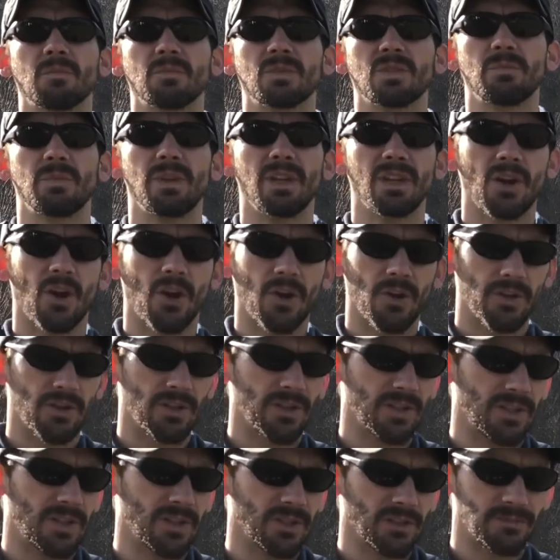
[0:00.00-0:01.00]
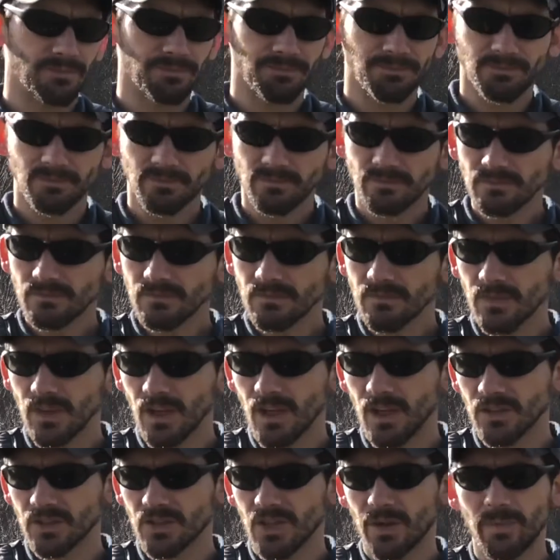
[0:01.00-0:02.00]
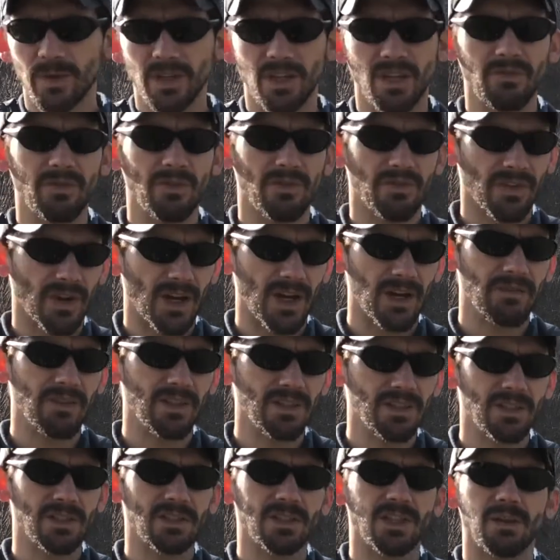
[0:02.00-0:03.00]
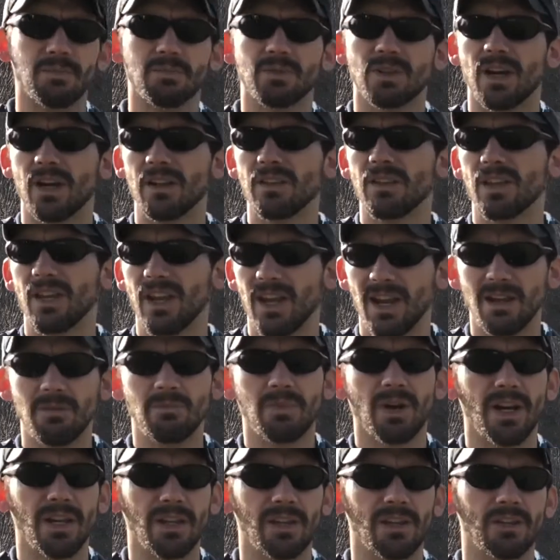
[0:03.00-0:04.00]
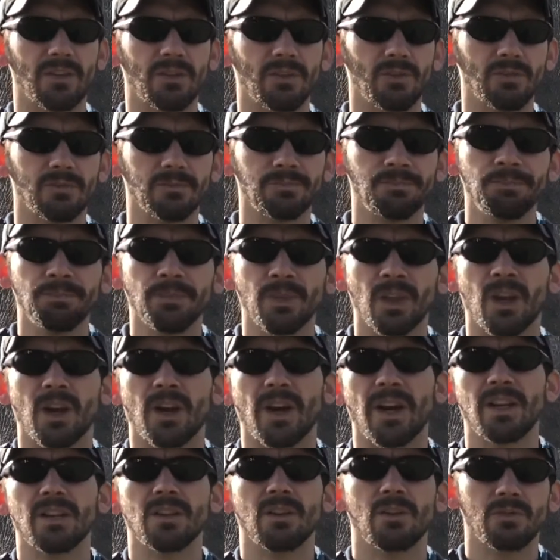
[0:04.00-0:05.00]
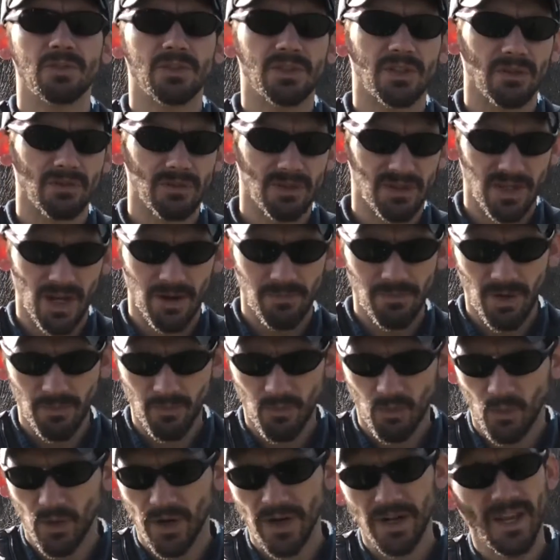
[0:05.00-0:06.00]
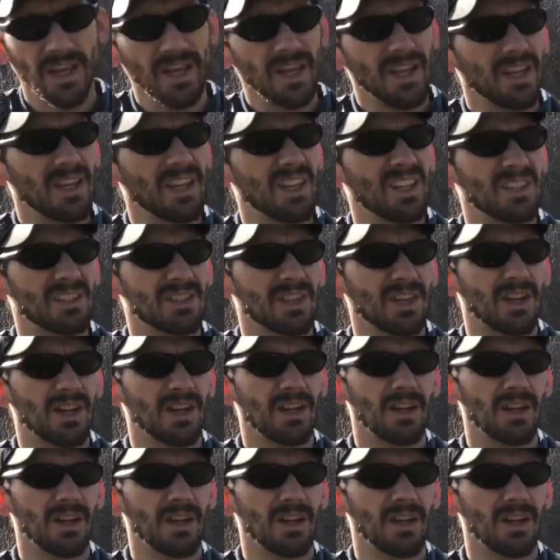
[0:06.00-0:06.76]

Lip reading: to being harder to kill. So I'm going to give you 5 easy steps that I think anybody can do. All right. So step number 1 is